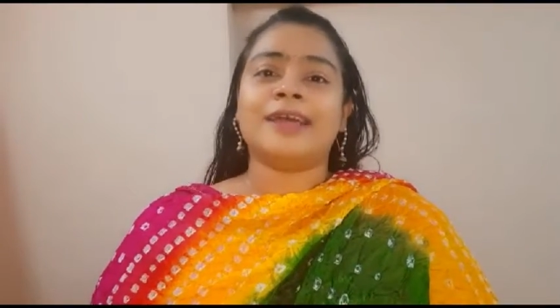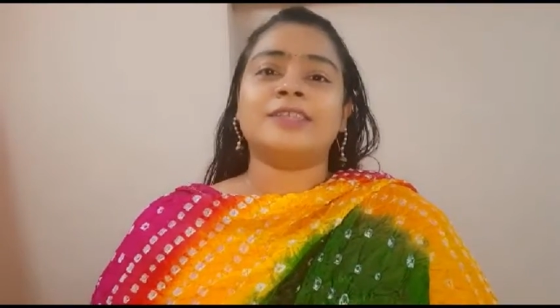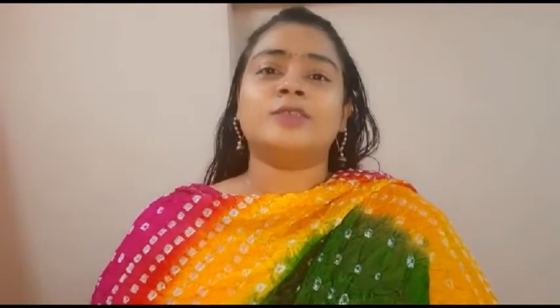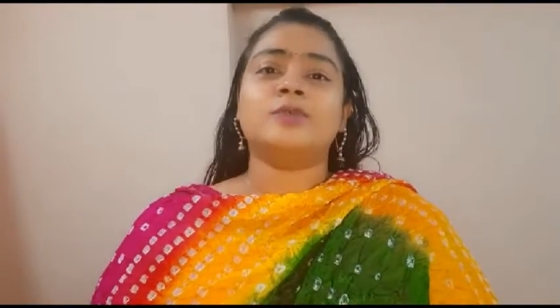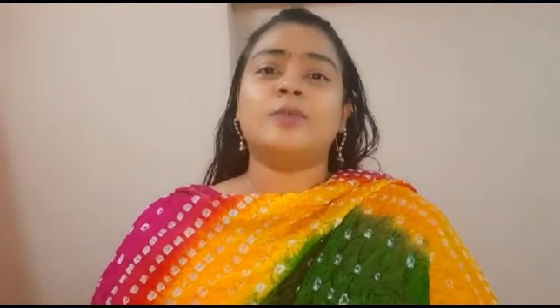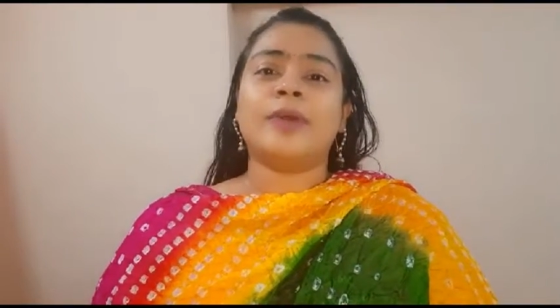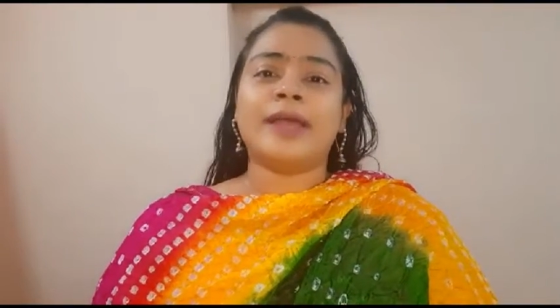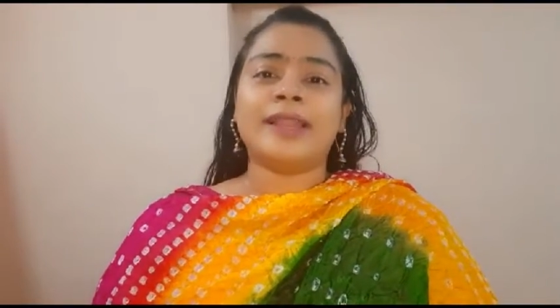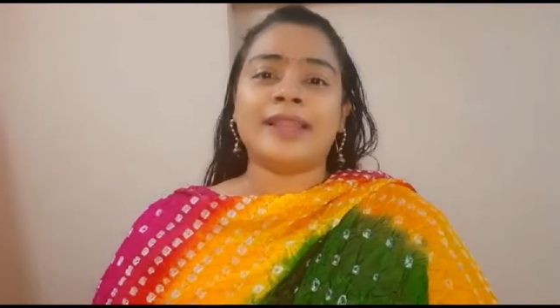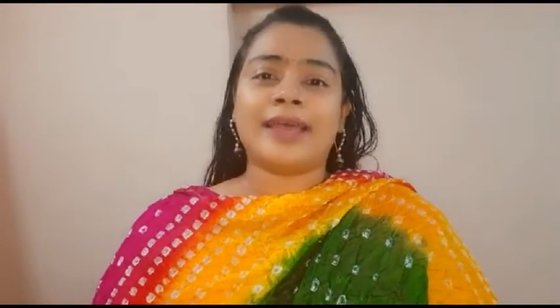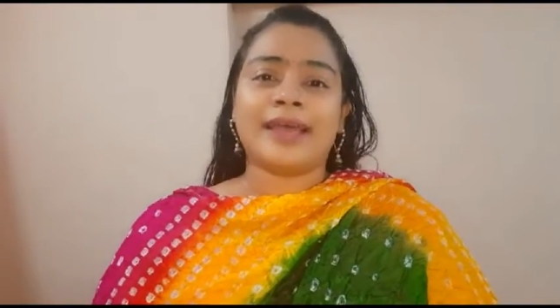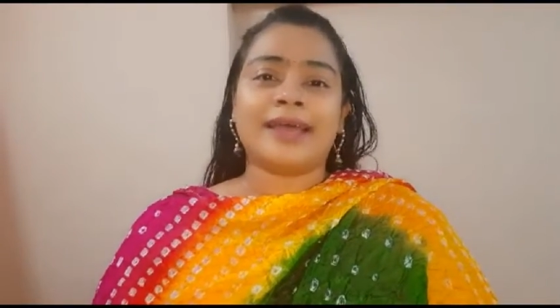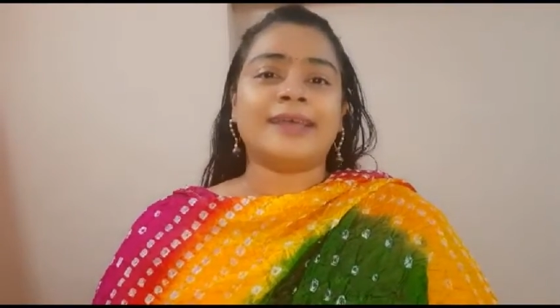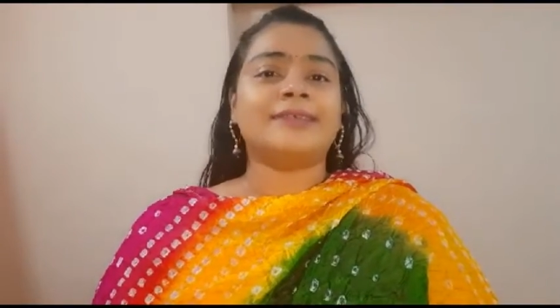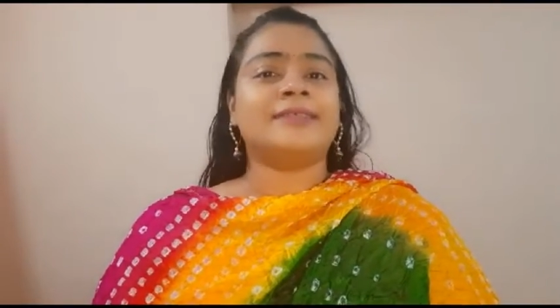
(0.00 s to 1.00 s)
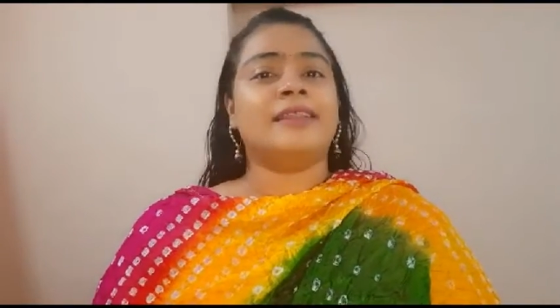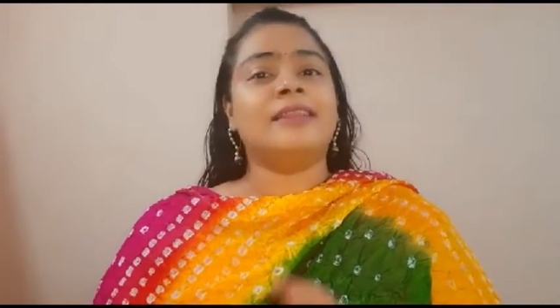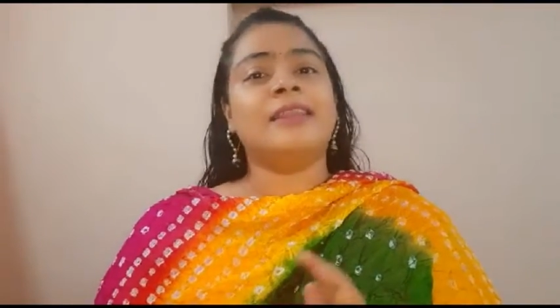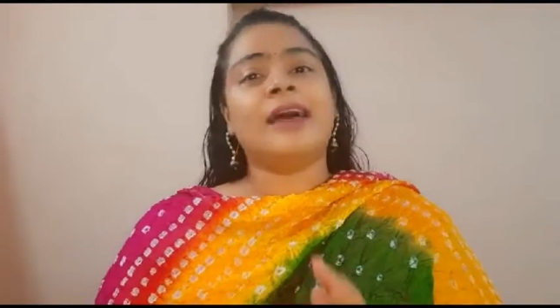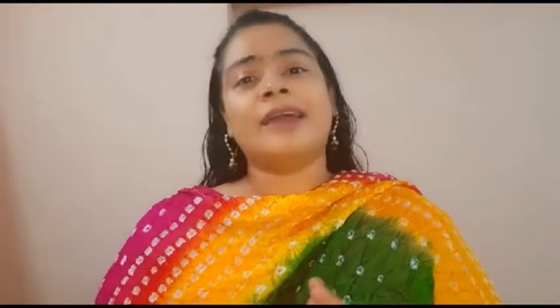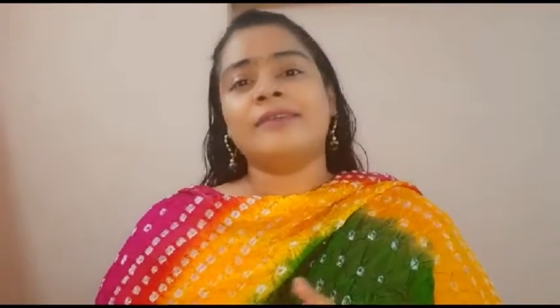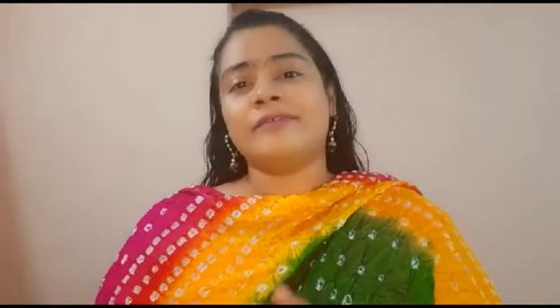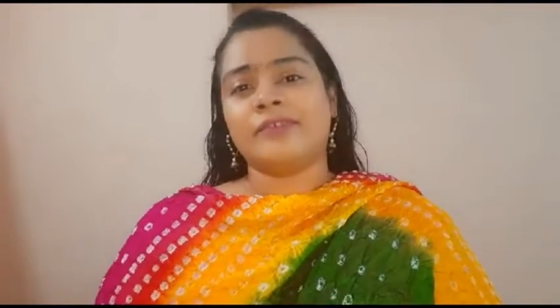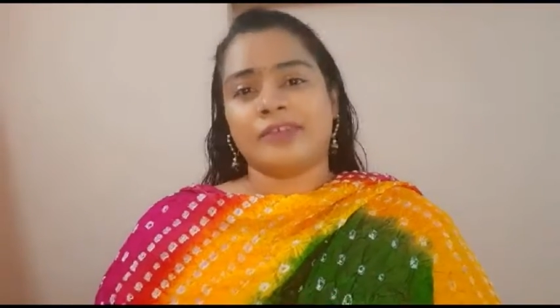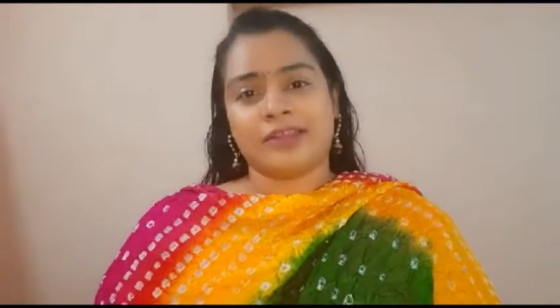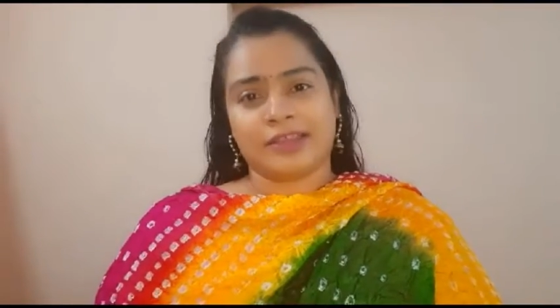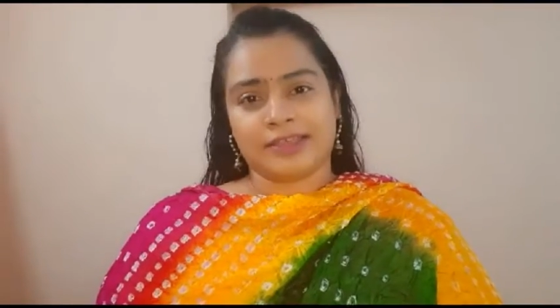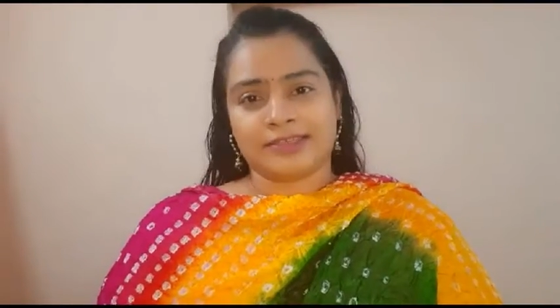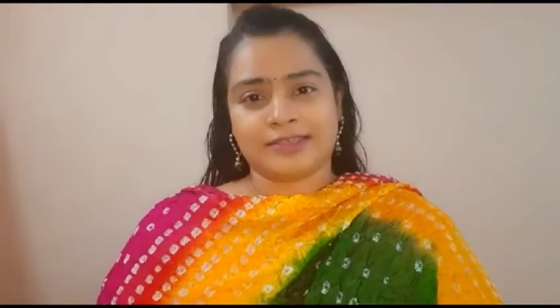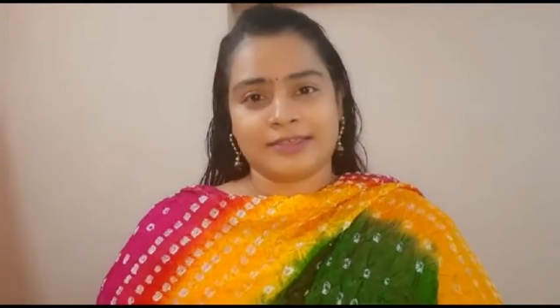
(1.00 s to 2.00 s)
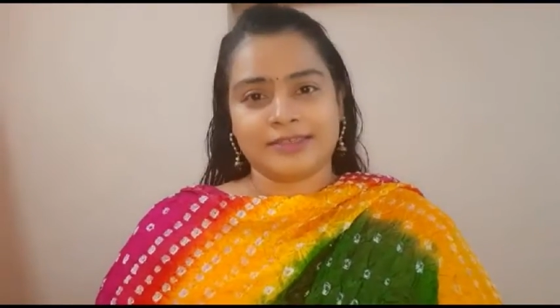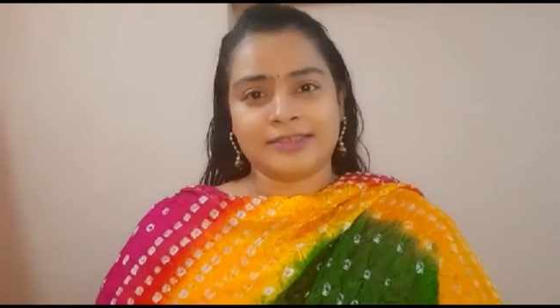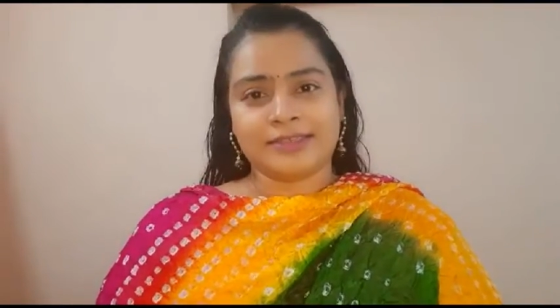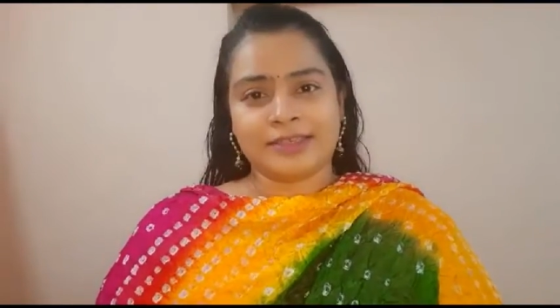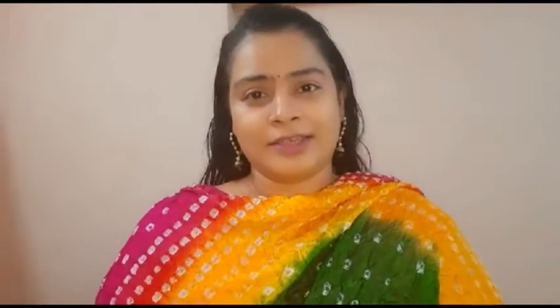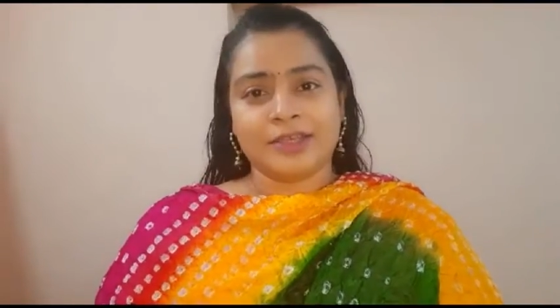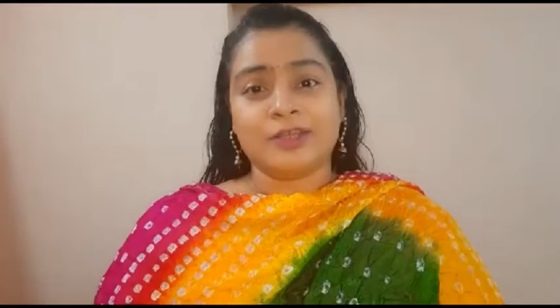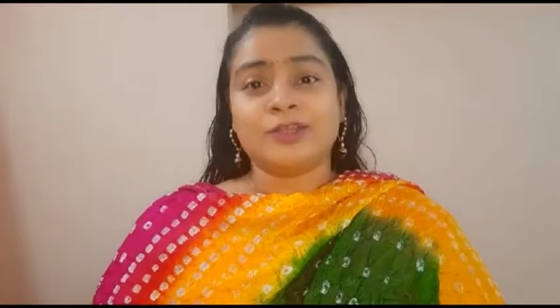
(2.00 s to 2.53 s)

as well as live classes